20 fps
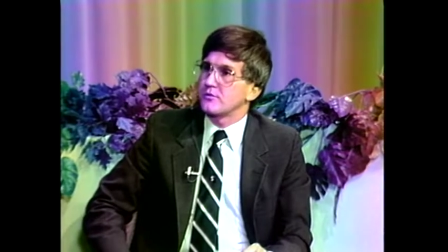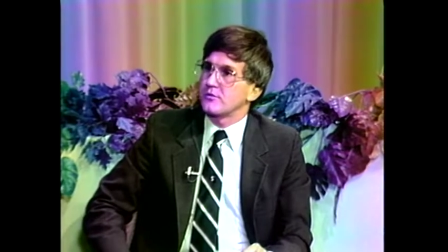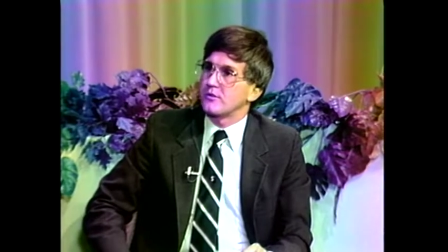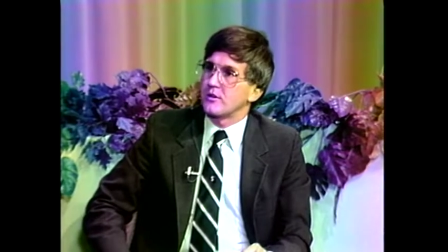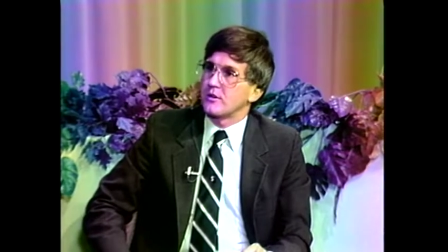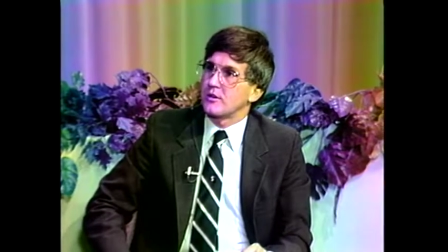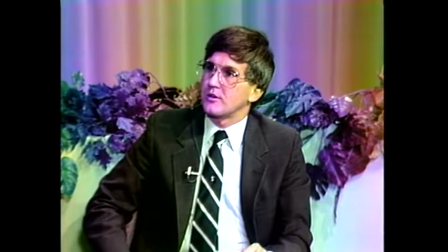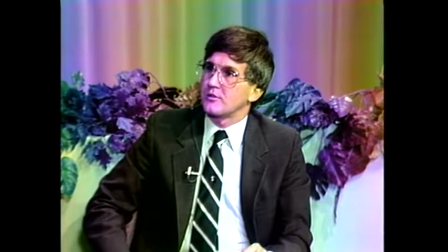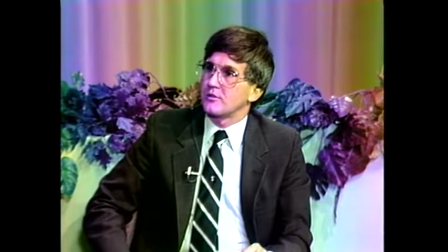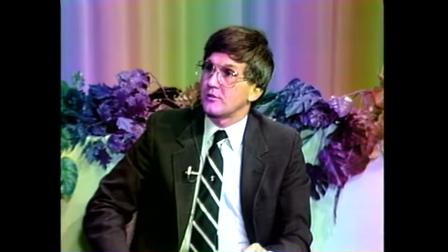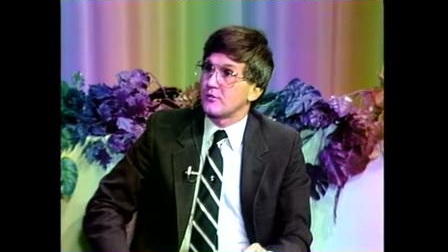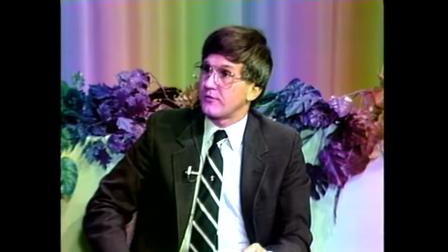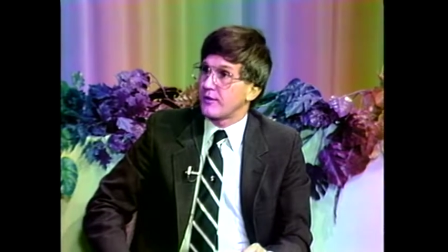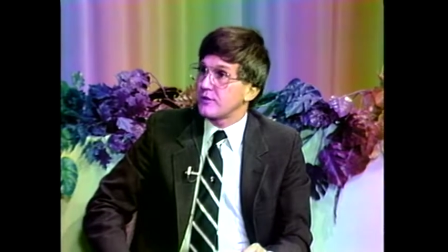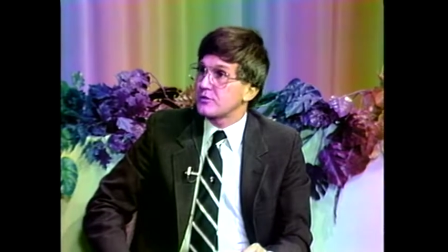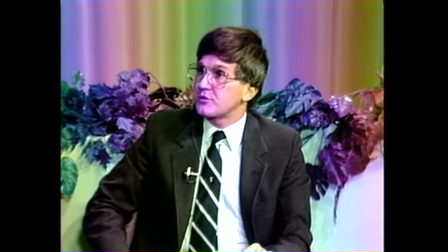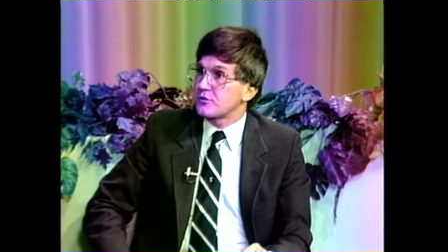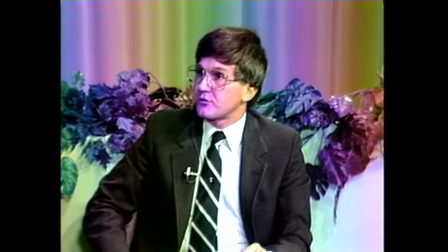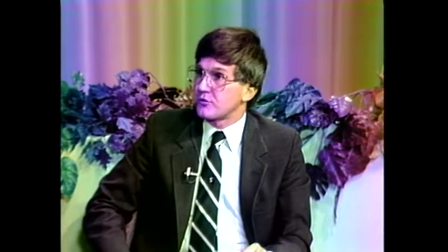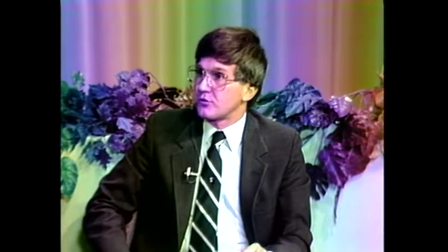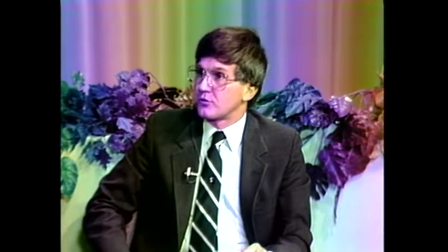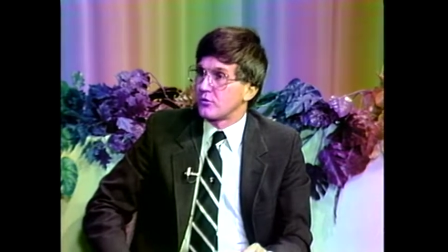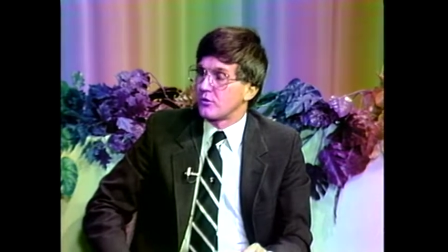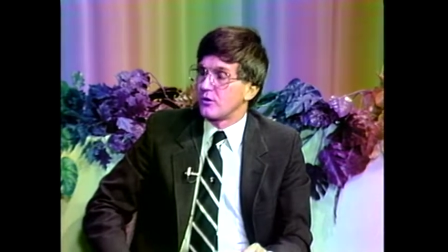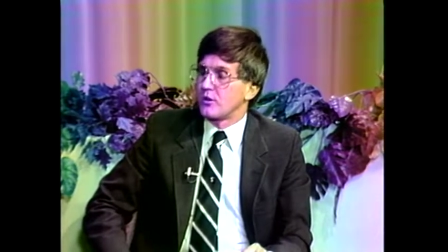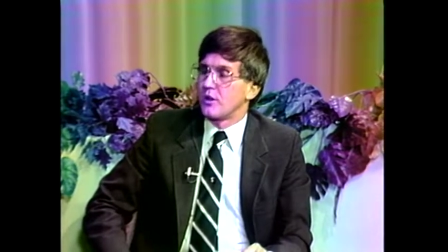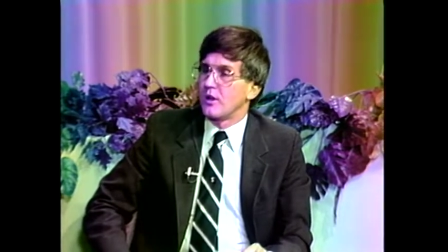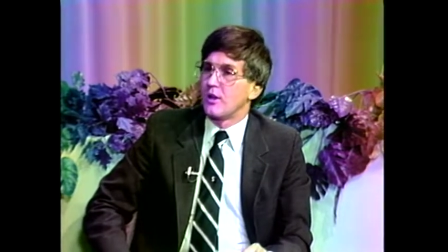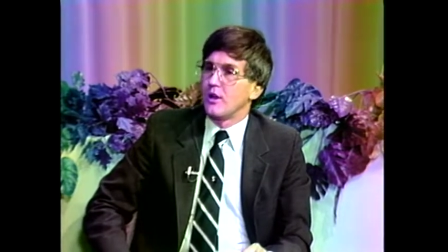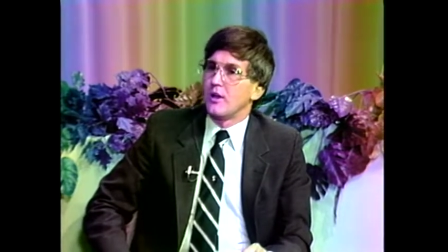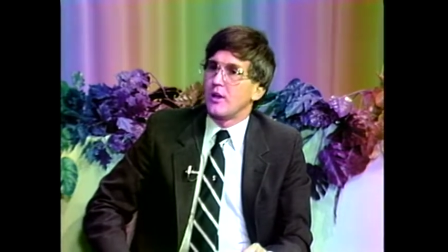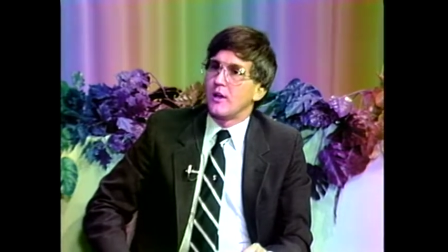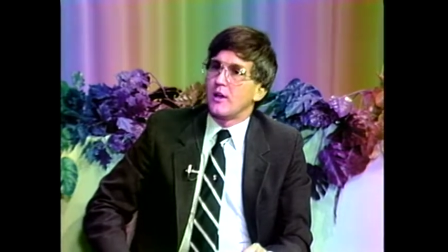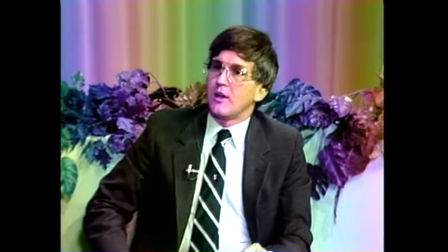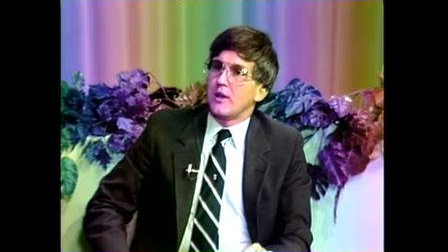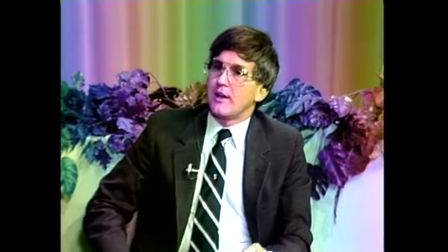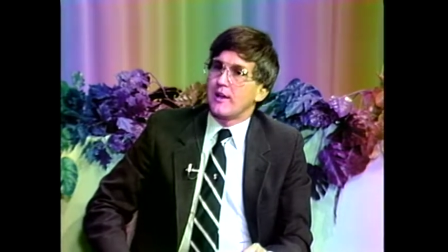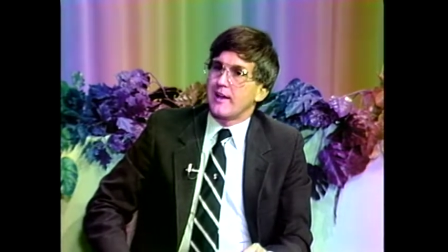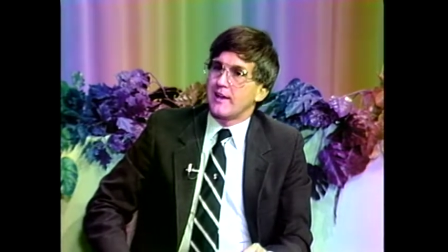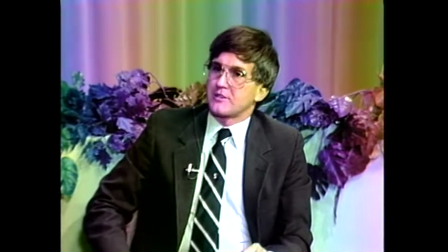uh, defensive tool
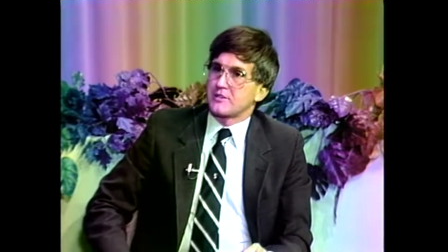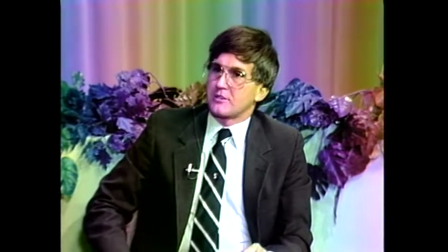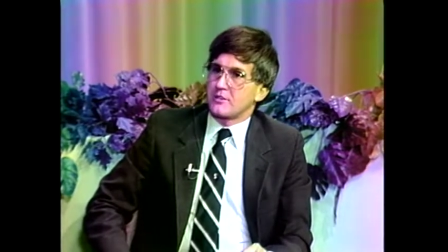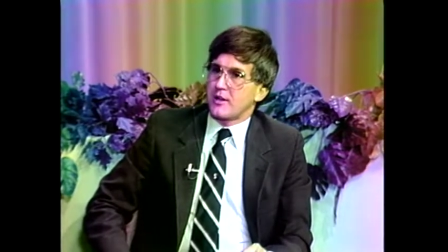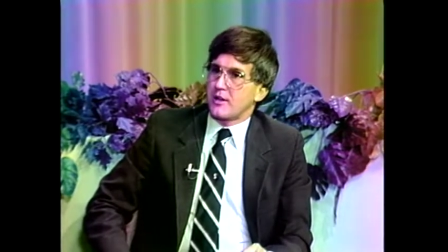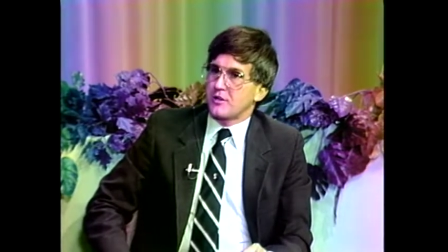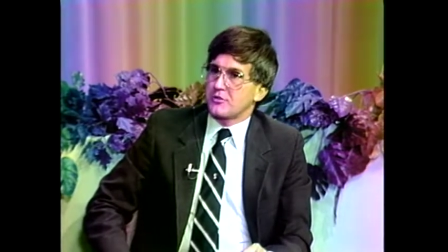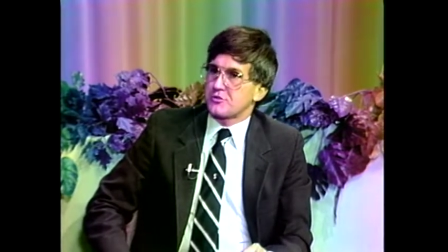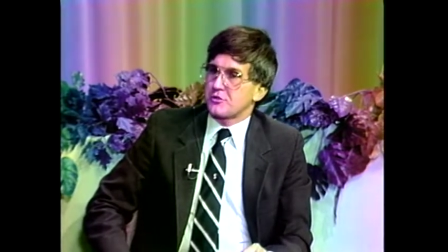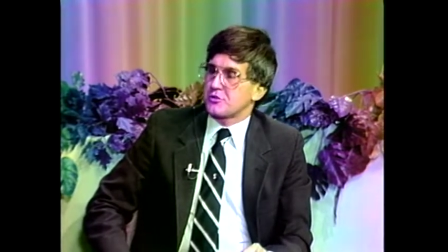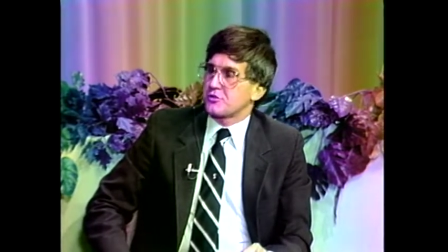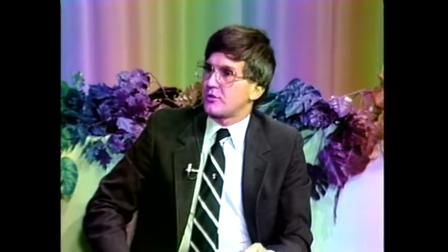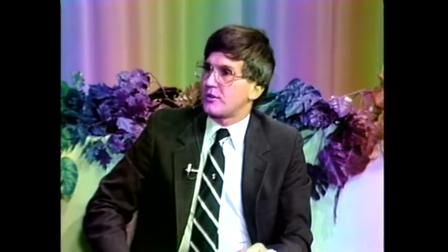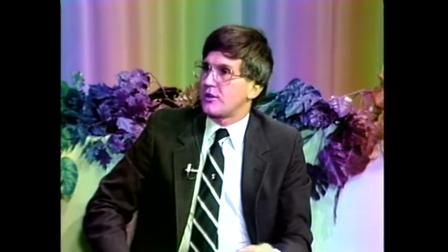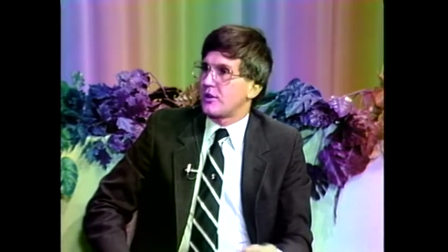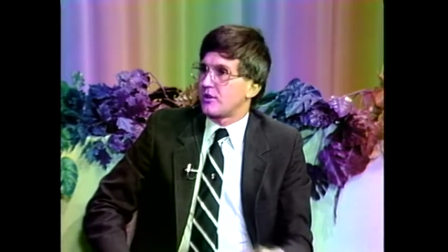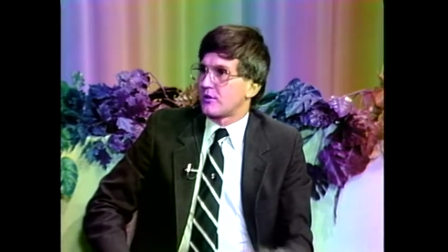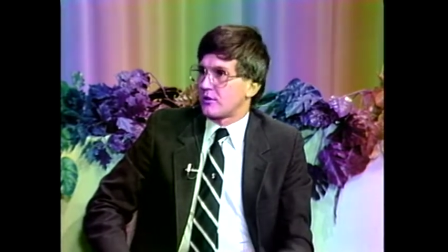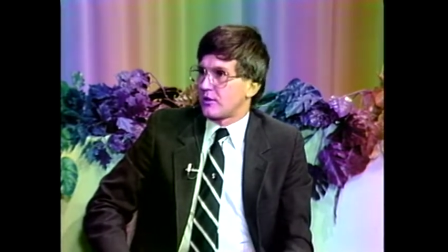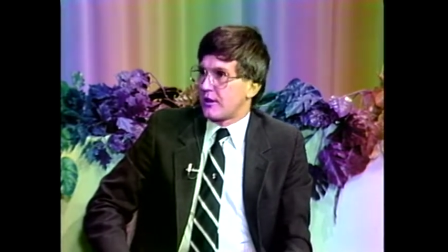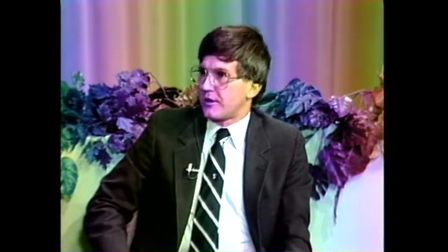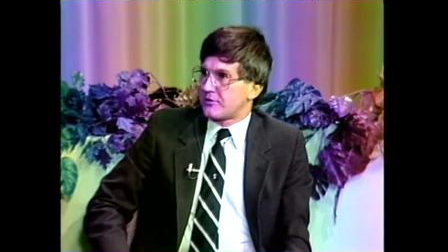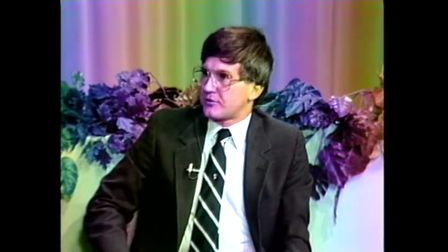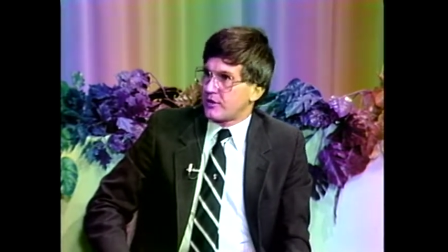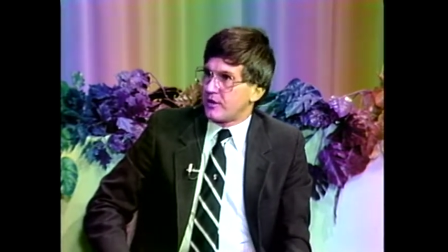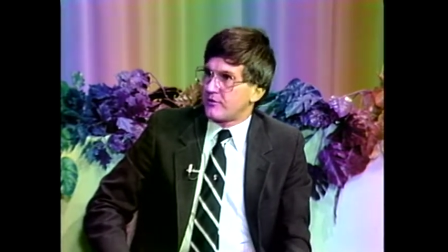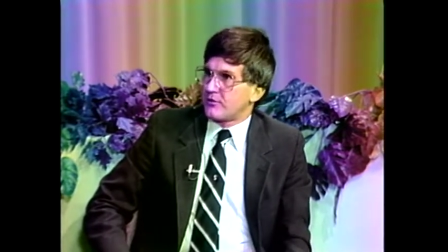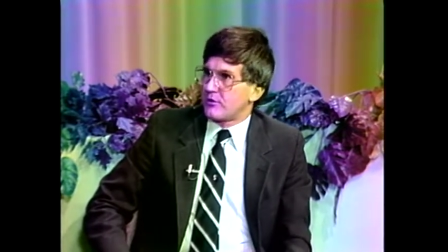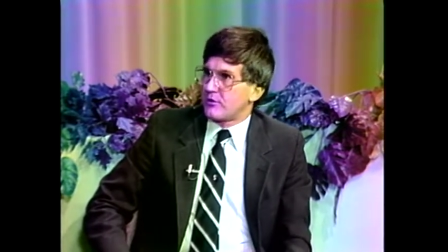as analogous to any other life safety